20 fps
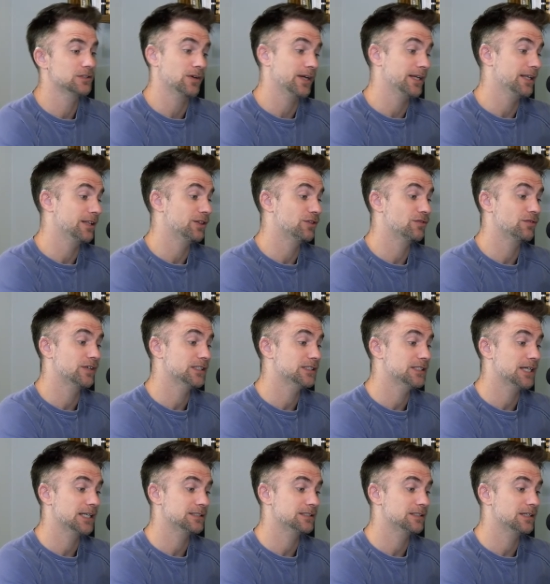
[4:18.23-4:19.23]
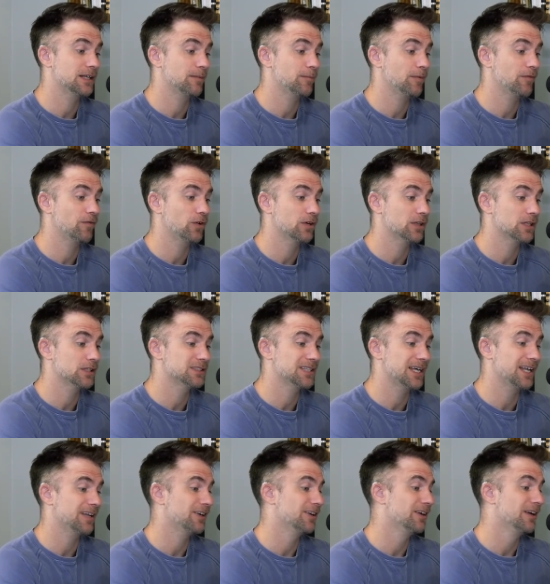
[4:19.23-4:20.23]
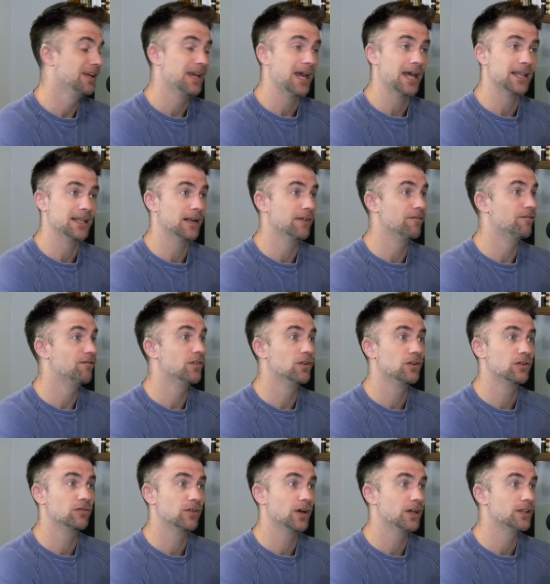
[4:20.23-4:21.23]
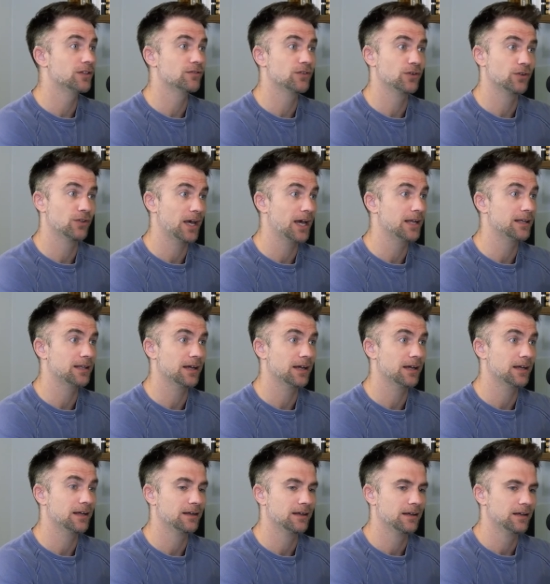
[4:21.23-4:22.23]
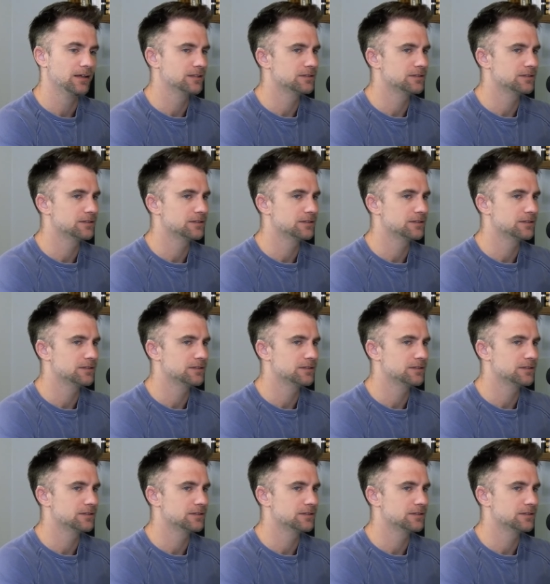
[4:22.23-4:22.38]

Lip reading: So I did 3 sets the night before at the Cellar, and then a full run through that day.